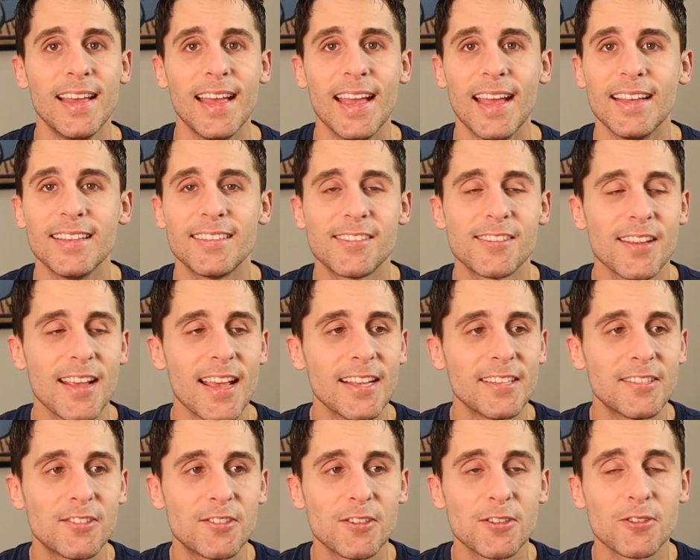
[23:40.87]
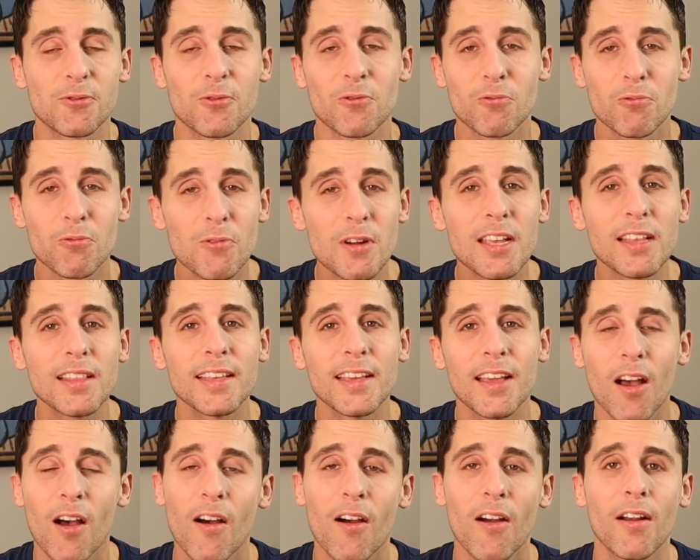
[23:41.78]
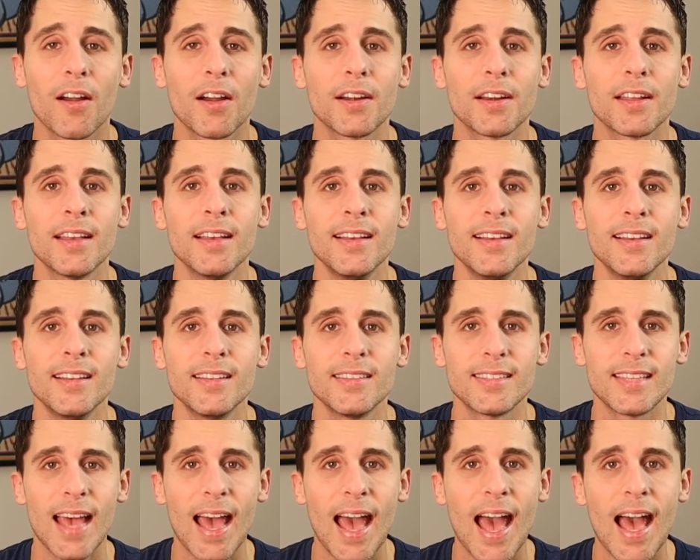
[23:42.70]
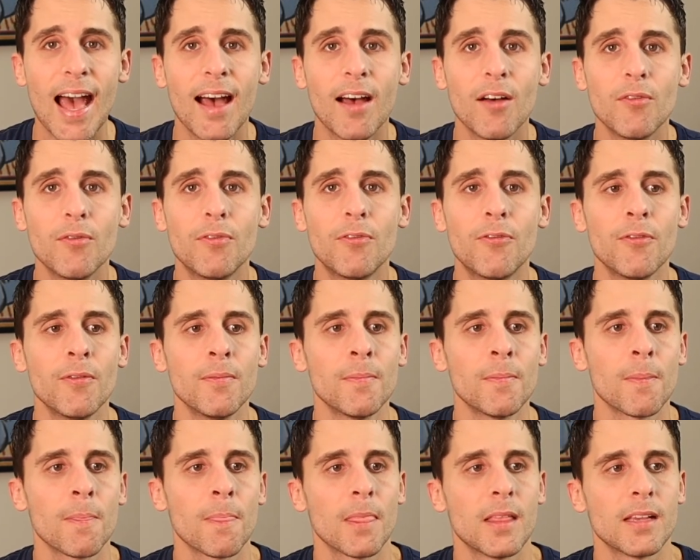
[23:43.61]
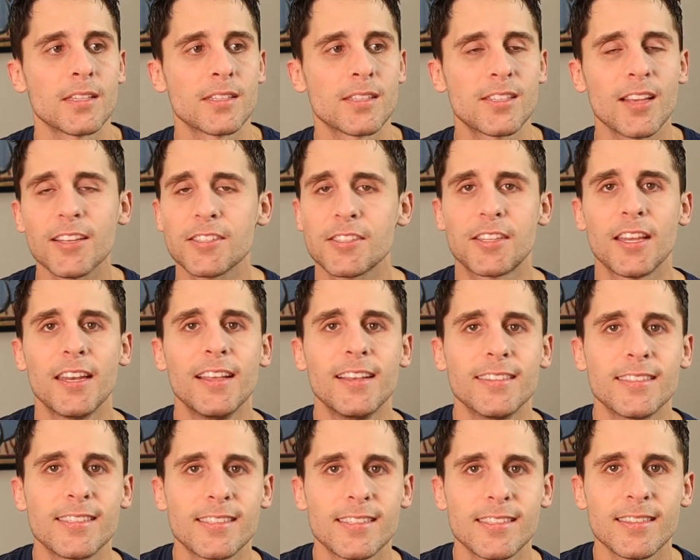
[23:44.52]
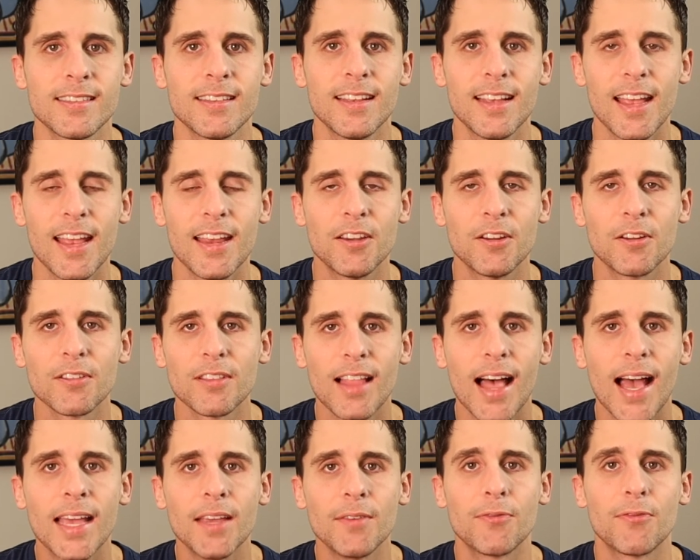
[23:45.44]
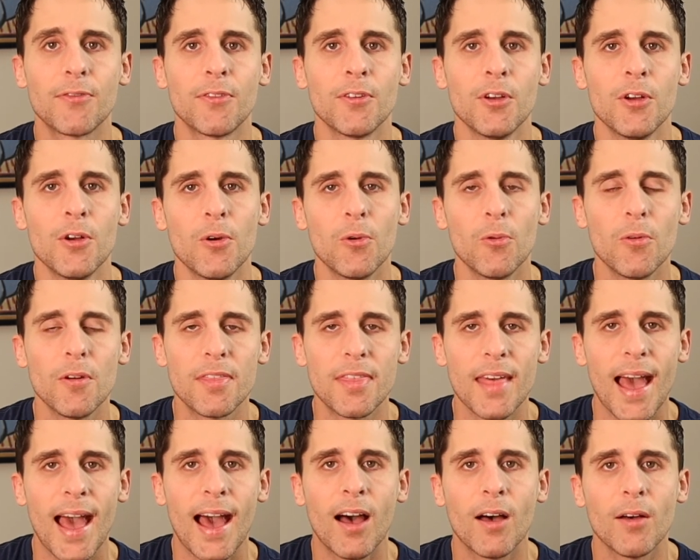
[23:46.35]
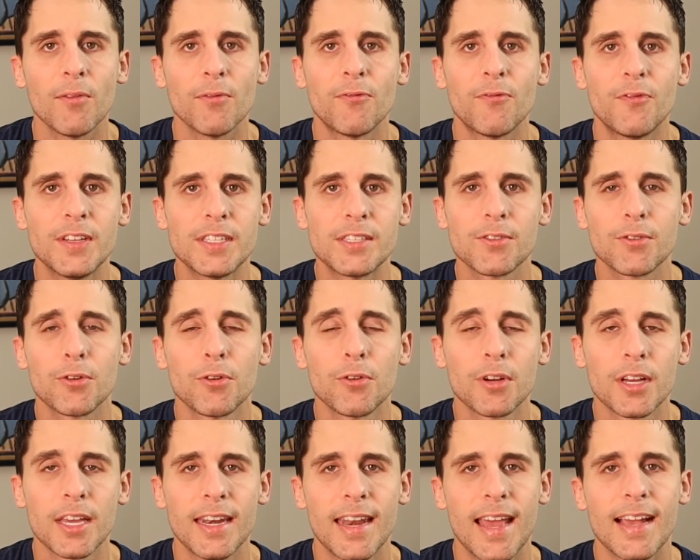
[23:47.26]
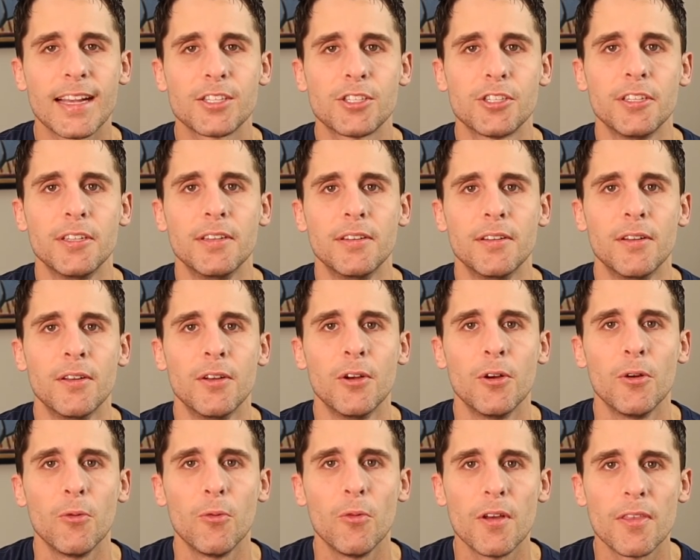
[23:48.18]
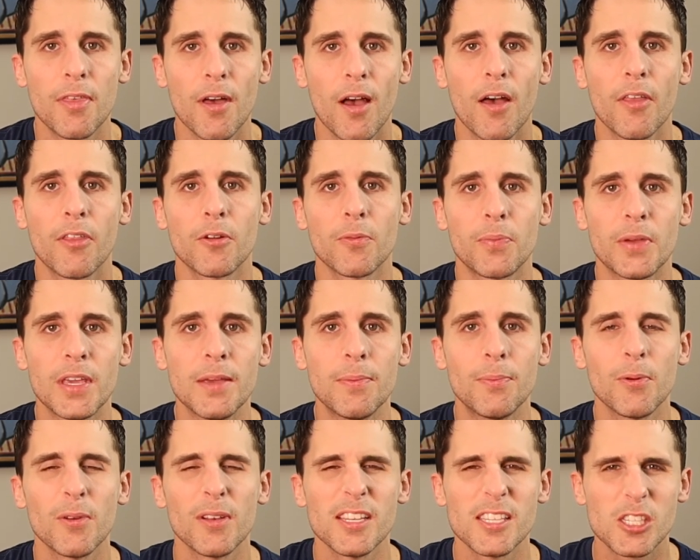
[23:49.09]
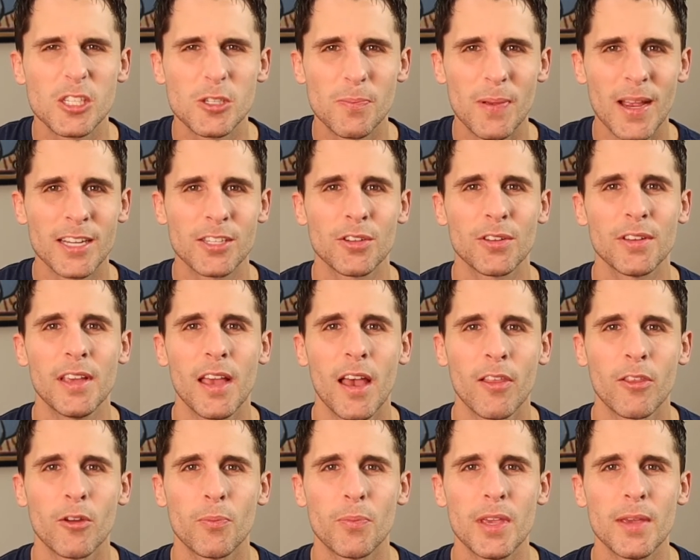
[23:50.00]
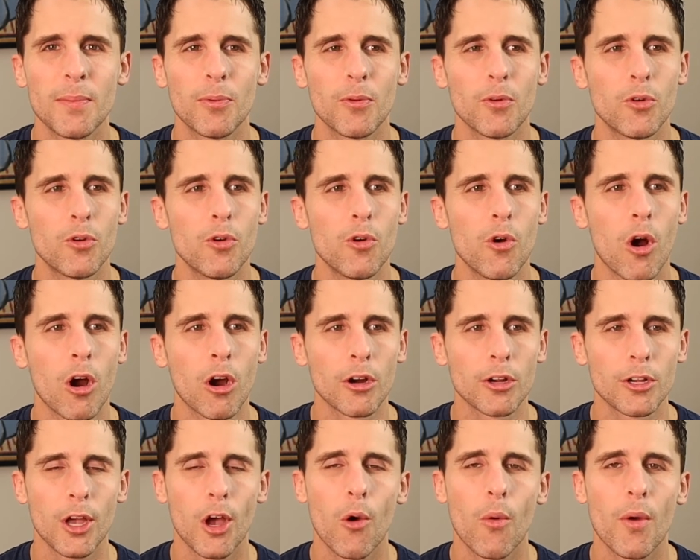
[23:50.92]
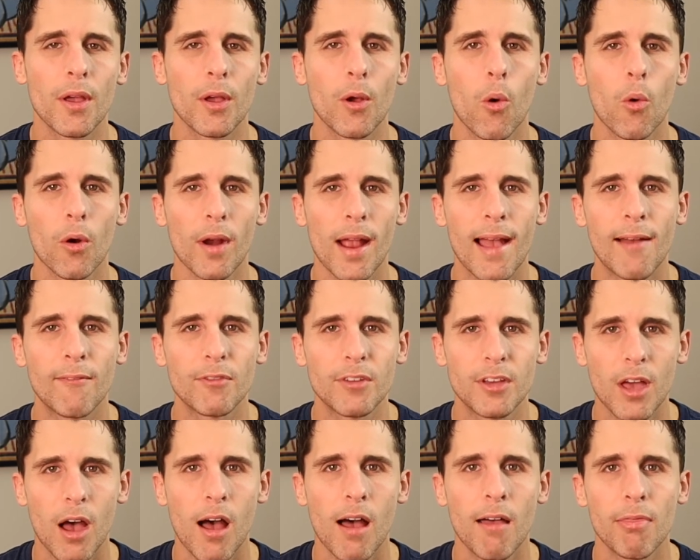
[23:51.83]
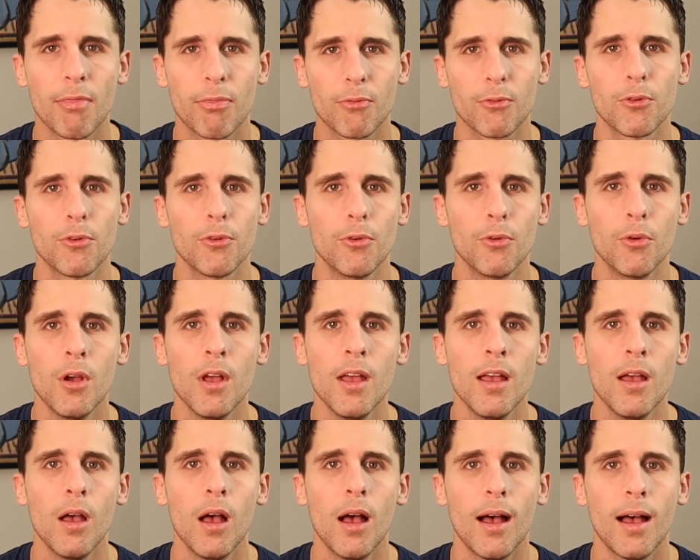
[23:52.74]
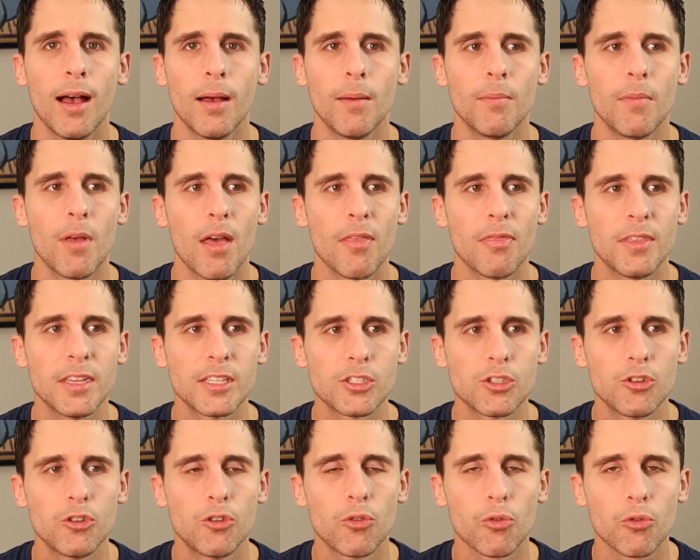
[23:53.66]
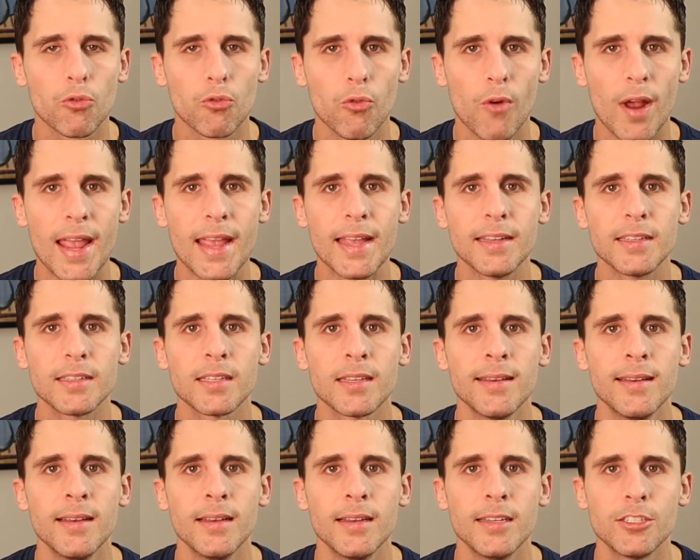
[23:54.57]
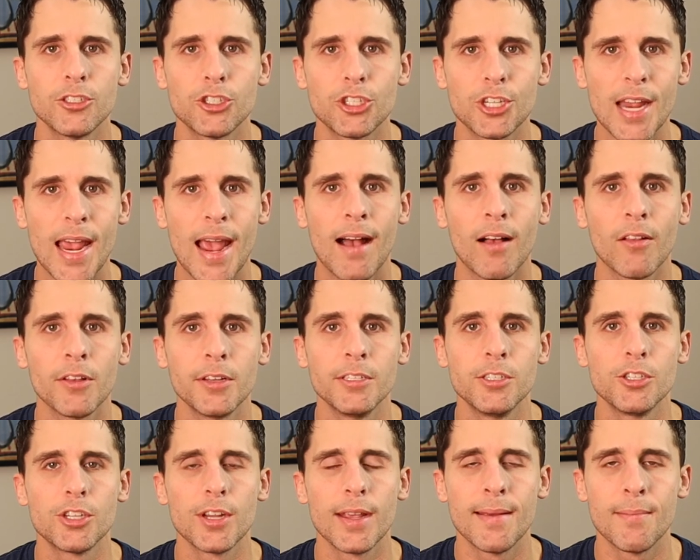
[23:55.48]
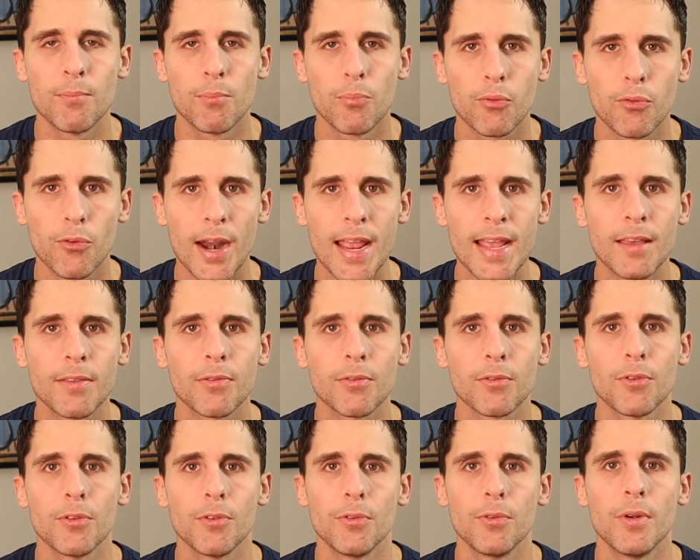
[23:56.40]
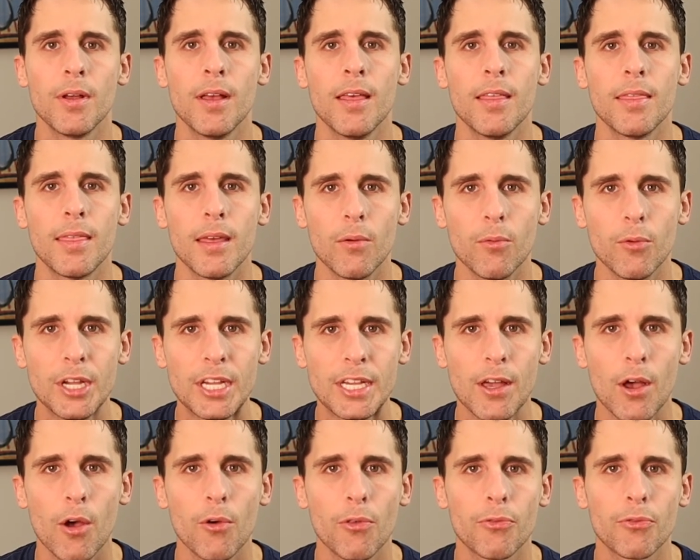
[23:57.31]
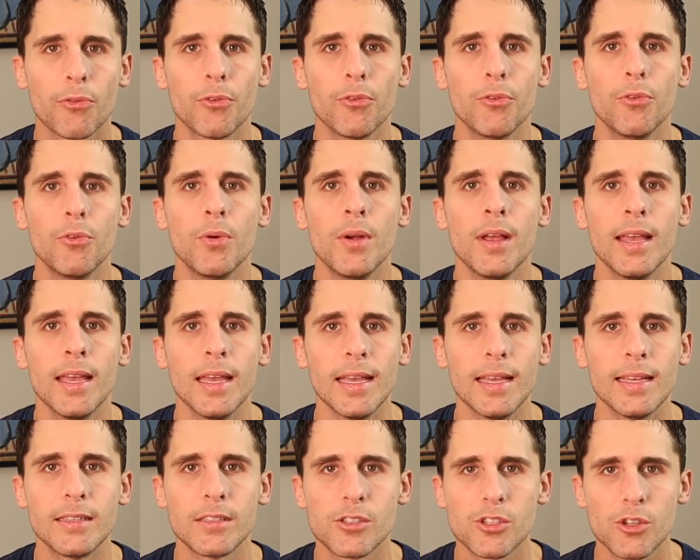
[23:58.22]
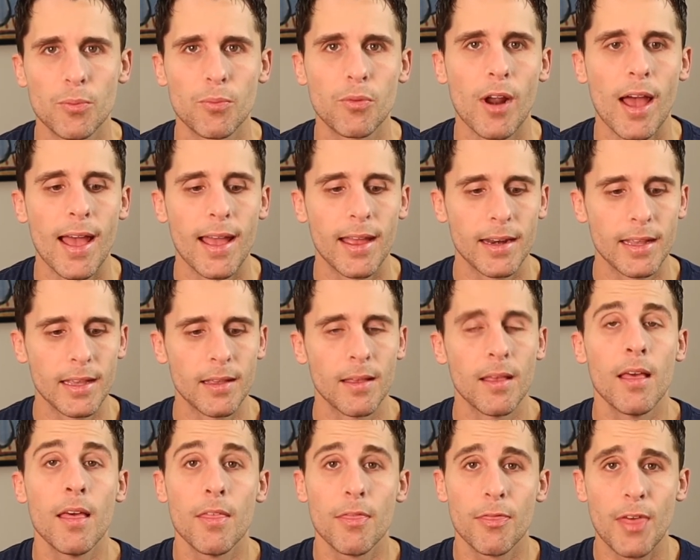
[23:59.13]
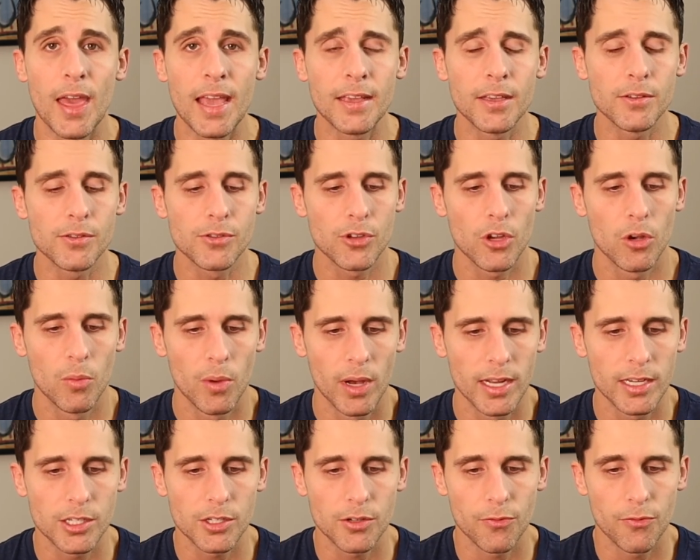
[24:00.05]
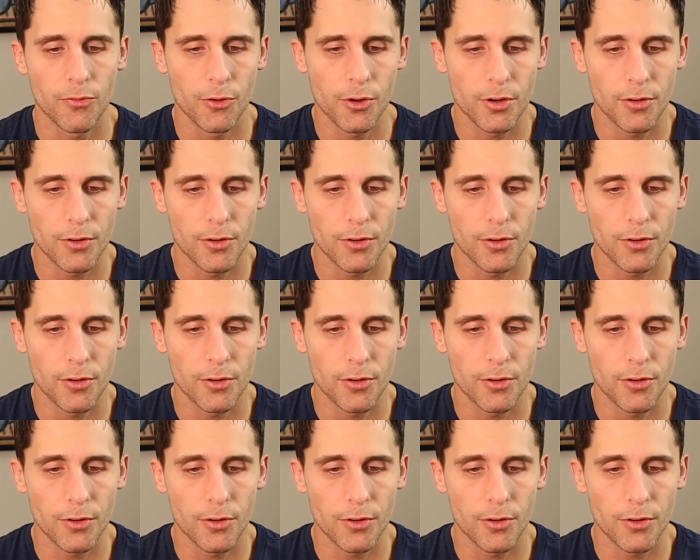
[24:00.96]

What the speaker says: It's just really hard to have sustenance in your life without physical connection with other people, especially other people who are going or have gone through this great challenge and breakthrough that we go through in sobriety. Thank you so much for your